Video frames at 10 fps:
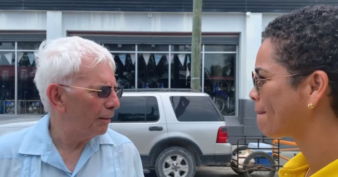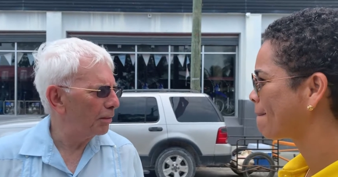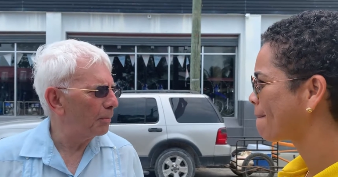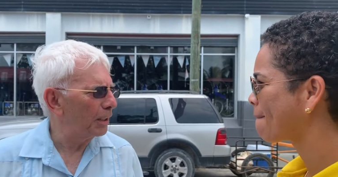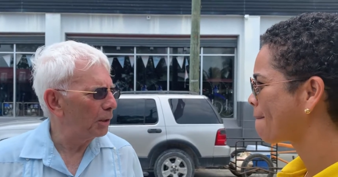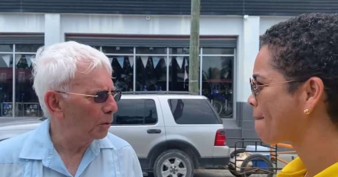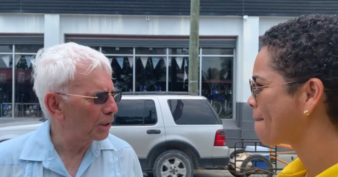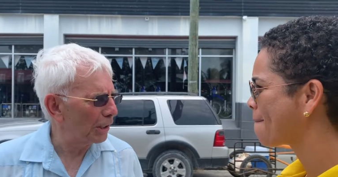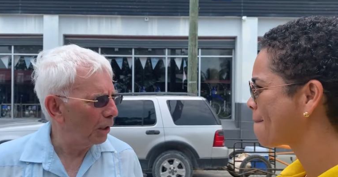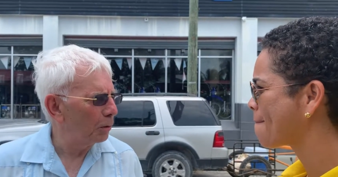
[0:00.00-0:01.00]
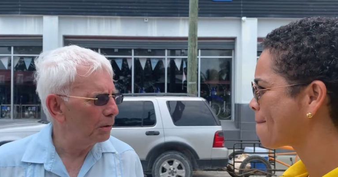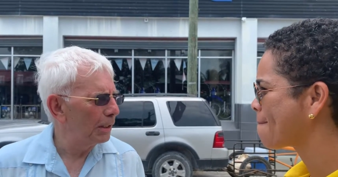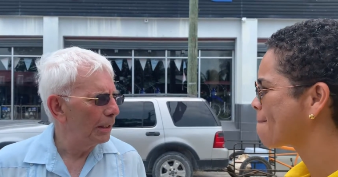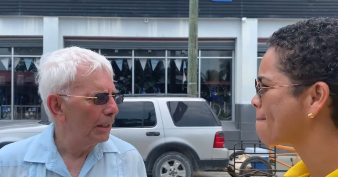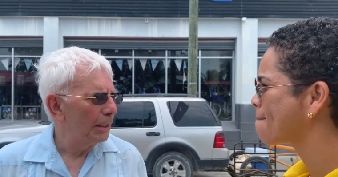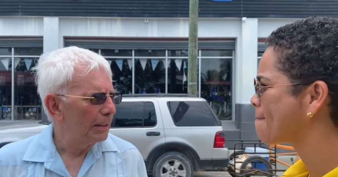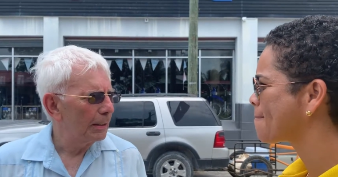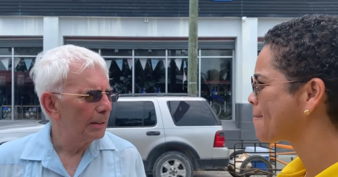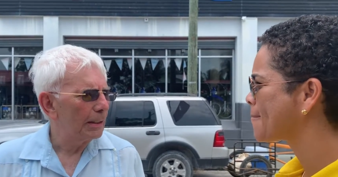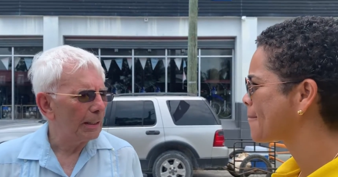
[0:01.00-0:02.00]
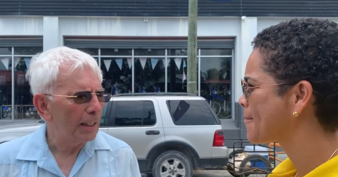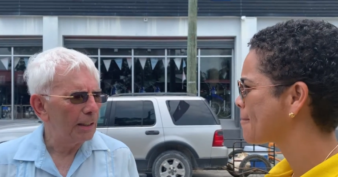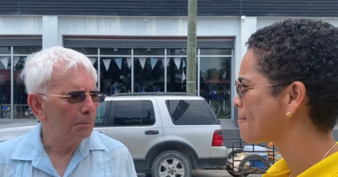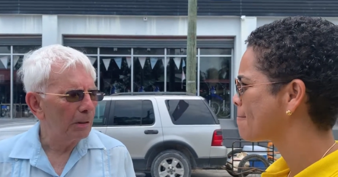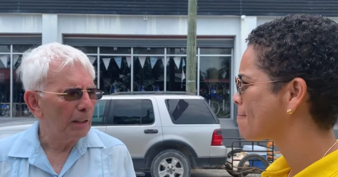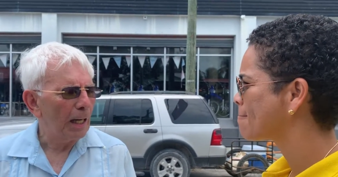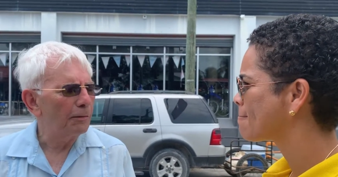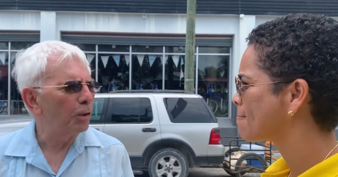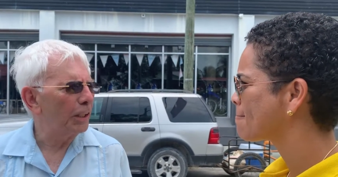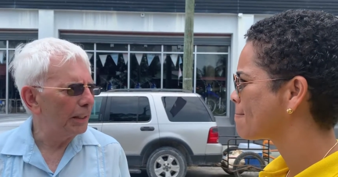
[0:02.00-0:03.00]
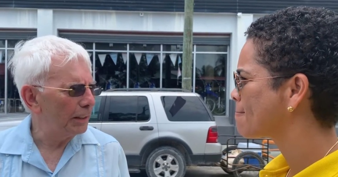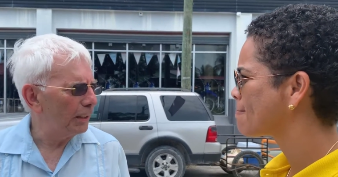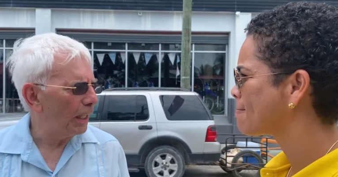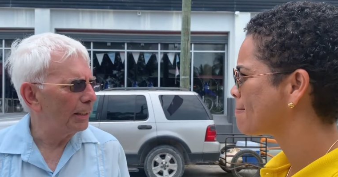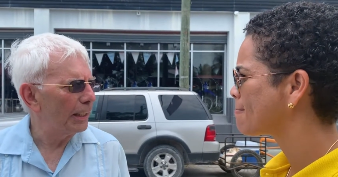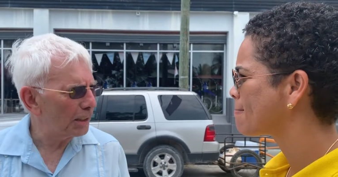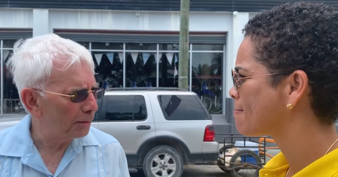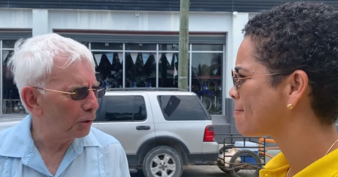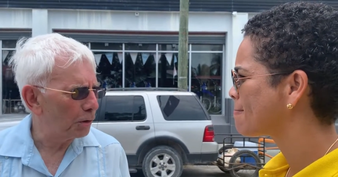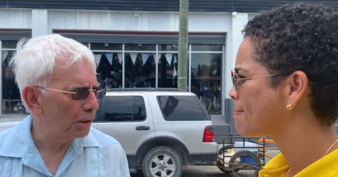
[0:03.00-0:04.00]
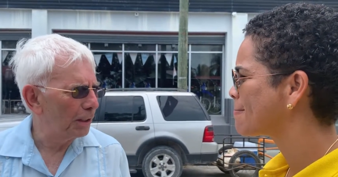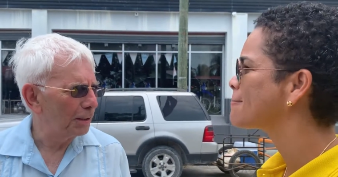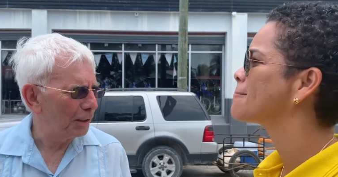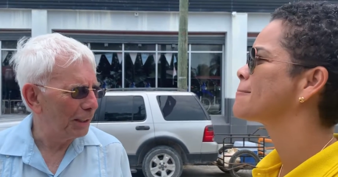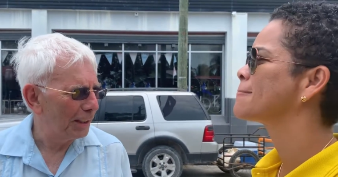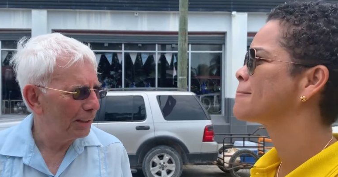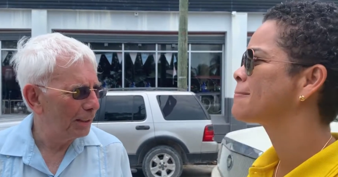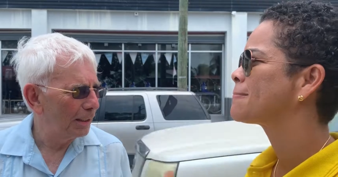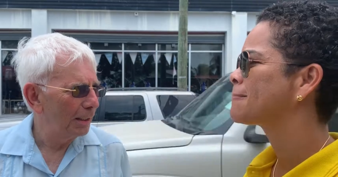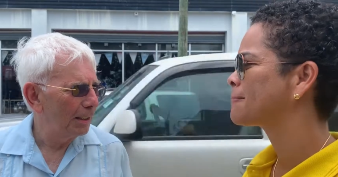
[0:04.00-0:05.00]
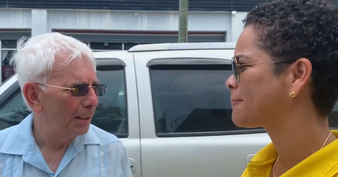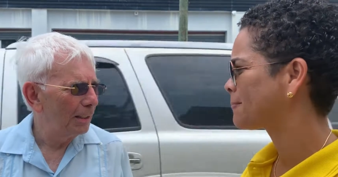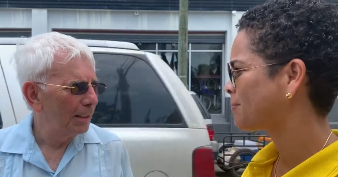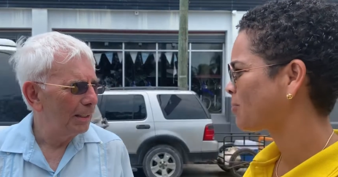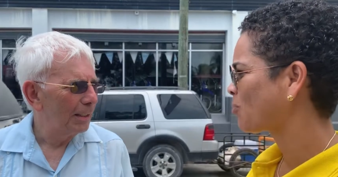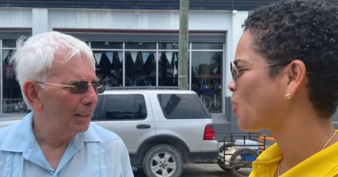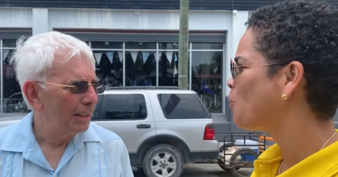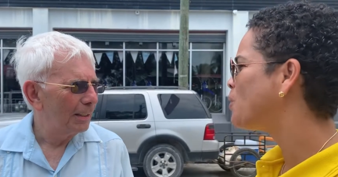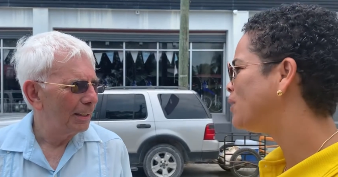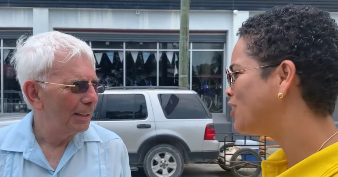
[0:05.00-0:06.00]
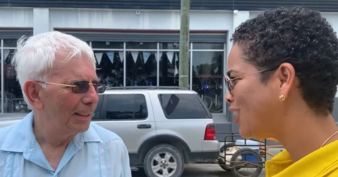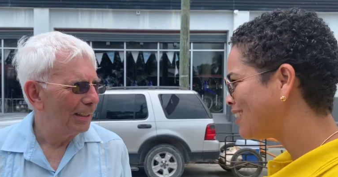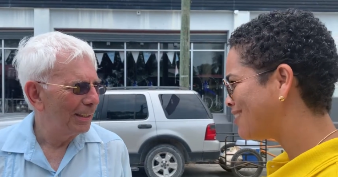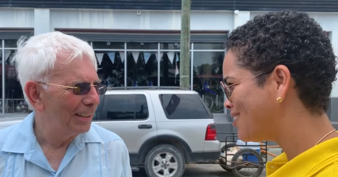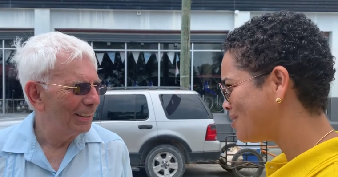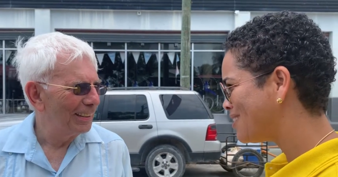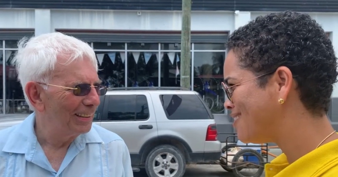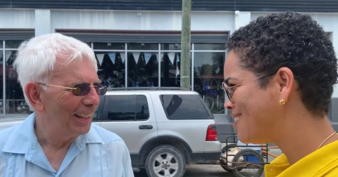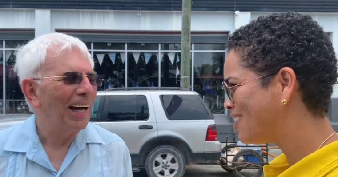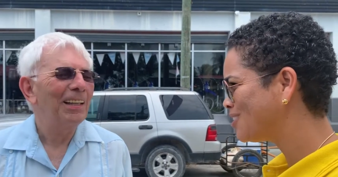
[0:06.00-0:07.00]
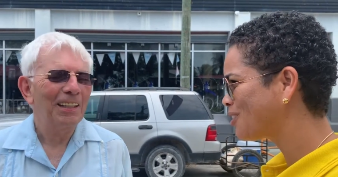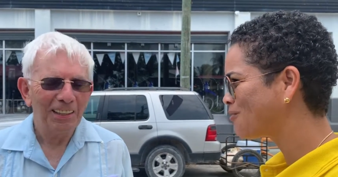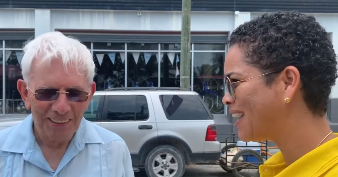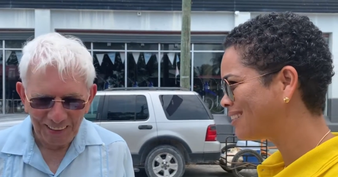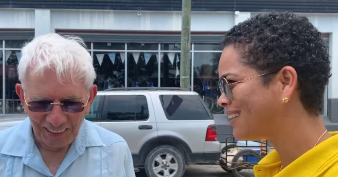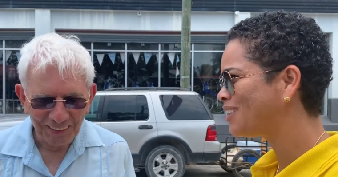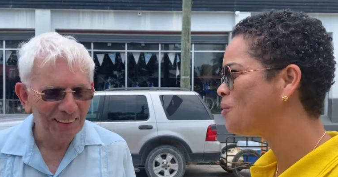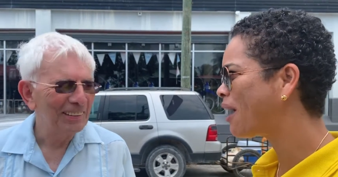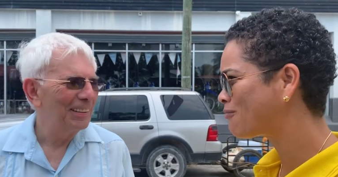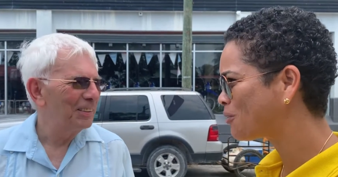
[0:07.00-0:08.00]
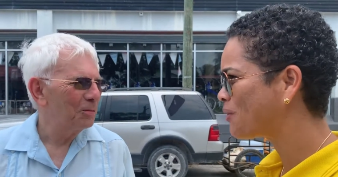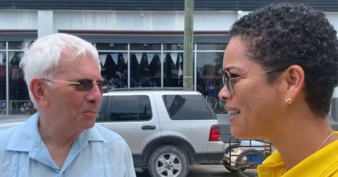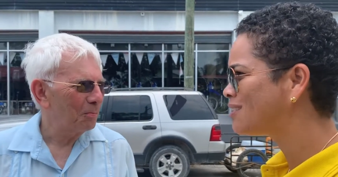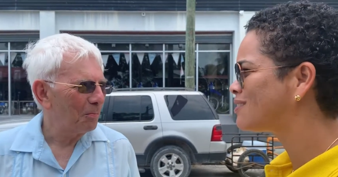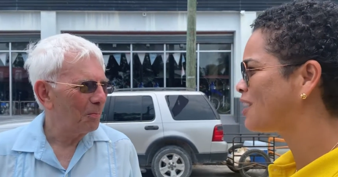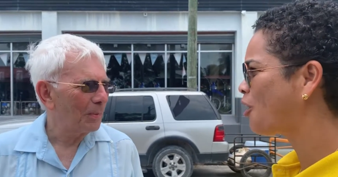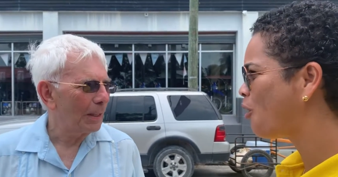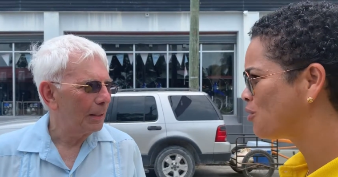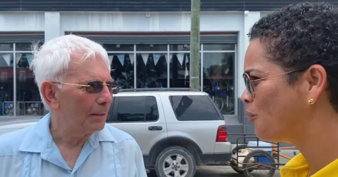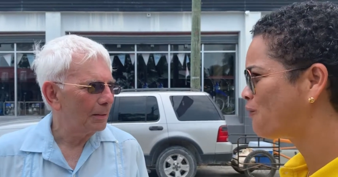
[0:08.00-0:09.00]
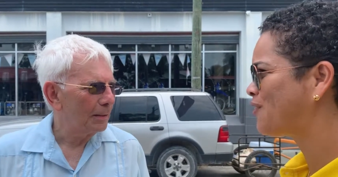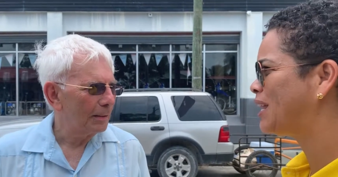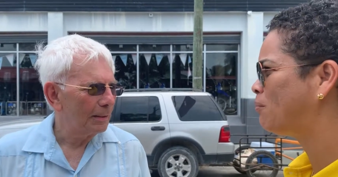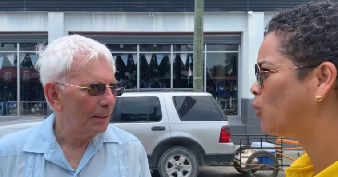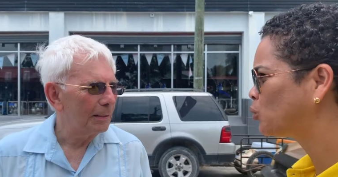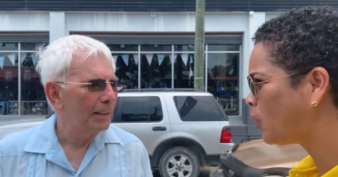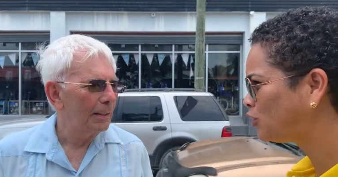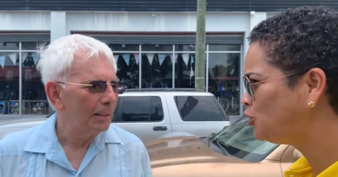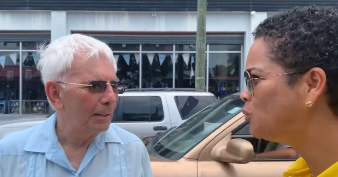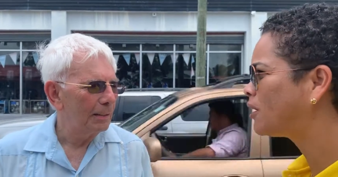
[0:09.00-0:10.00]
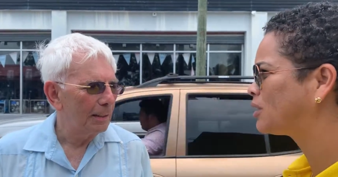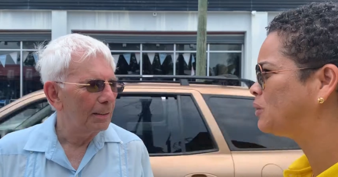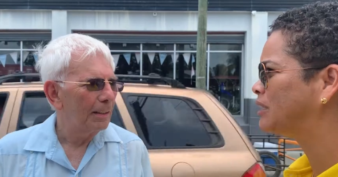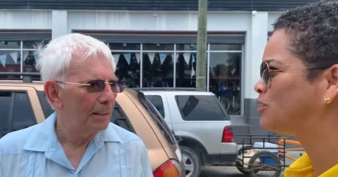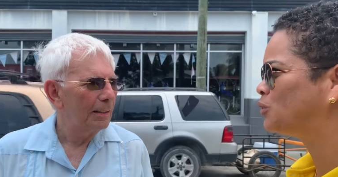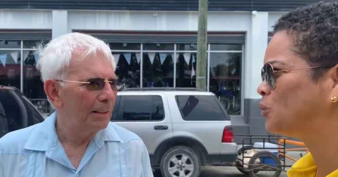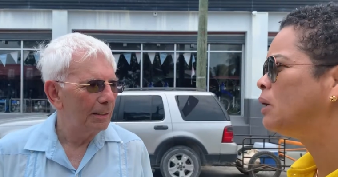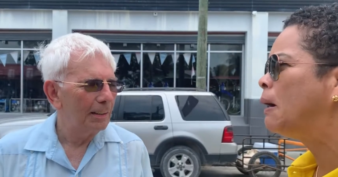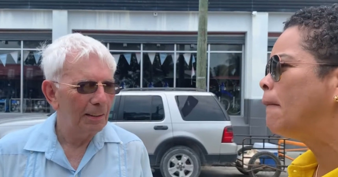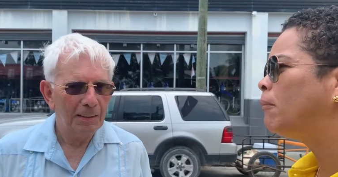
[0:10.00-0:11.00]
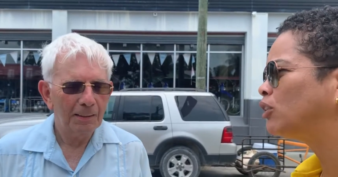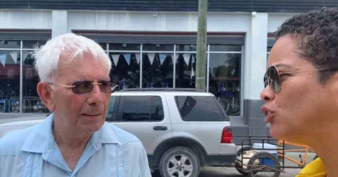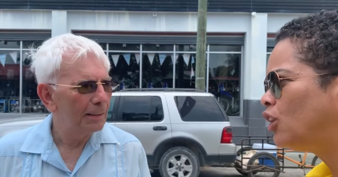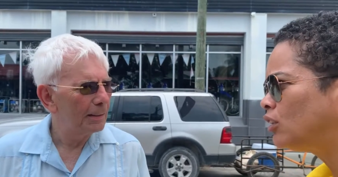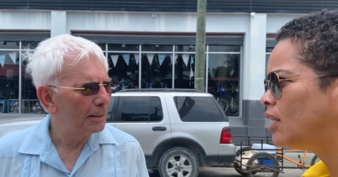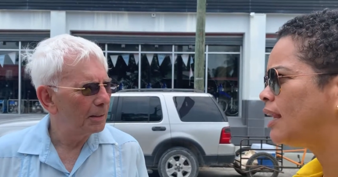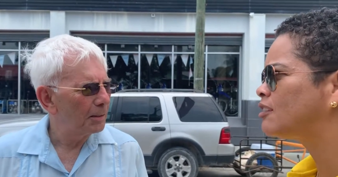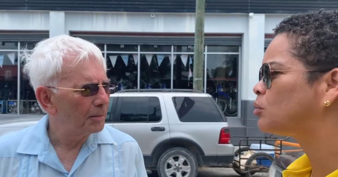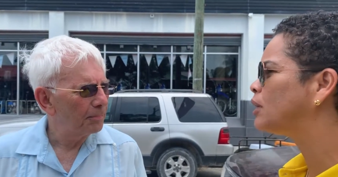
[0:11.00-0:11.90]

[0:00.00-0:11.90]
Speaker 1: everybody knows now that I am advocating a yes vote today. We
Speaker 2: will not get into the details of that. You have the right to say how you feel about what you are going to do, but nonetheless,